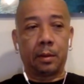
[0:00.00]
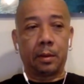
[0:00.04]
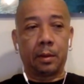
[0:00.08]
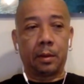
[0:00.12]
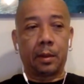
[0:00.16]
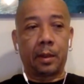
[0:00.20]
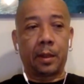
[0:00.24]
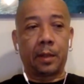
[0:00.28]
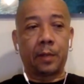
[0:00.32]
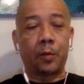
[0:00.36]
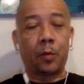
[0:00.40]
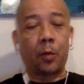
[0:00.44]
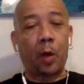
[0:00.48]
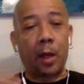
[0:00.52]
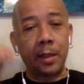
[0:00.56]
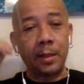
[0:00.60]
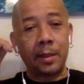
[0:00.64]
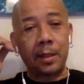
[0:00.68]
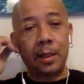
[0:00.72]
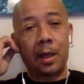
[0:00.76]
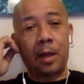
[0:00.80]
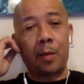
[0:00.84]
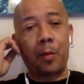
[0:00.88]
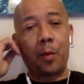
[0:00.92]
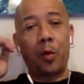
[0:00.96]
That's one
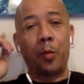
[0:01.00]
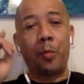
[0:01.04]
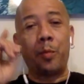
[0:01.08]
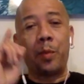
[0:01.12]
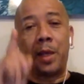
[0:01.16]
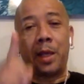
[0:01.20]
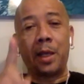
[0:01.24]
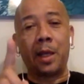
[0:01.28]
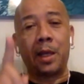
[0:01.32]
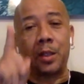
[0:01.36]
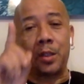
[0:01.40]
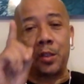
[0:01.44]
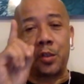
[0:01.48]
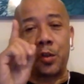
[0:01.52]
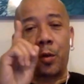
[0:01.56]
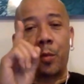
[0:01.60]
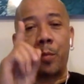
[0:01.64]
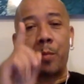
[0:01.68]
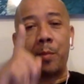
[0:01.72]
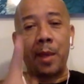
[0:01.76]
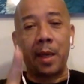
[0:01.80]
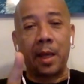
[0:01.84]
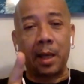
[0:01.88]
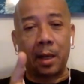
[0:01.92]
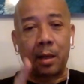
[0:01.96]
thing about being a
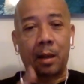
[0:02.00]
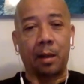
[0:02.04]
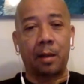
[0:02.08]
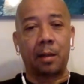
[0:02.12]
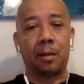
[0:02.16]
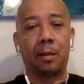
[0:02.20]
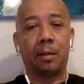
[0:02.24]
Jamaican